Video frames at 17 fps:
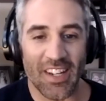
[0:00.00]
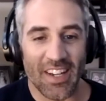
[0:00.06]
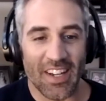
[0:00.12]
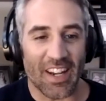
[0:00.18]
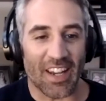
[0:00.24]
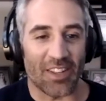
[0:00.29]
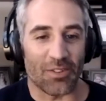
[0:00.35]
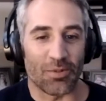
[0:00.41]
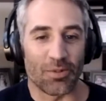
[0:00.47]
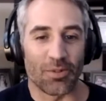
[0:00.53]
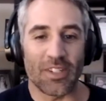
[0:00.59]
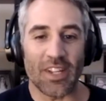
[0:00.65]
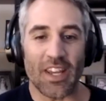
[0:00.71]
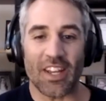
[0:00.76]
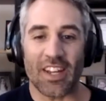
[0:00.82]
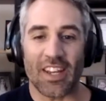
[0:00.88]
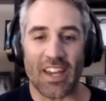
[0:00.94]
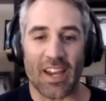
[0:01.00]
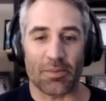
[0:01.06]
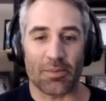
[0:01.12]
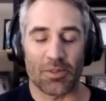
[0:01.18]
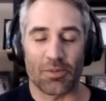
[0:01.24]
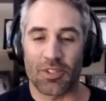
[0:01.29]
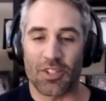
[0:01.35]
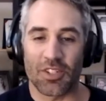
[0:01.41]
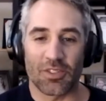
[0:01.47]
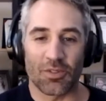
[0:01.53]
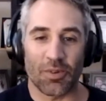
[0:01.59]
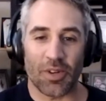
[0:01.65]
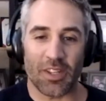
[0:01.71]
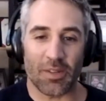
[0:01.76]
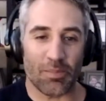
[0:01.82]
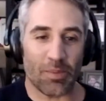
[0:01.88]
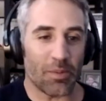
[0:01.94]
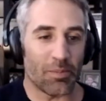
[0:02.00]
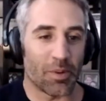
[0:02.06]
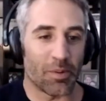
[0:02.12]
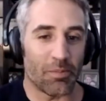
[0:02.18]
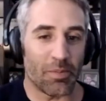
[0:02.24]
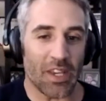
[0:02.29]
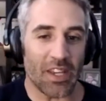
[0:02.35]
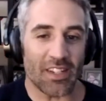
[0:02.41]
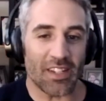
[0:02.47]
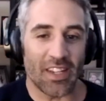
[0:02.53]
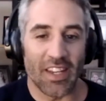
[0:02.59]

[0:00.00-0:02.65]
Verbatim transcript: and through dating apps, which is a way that people meet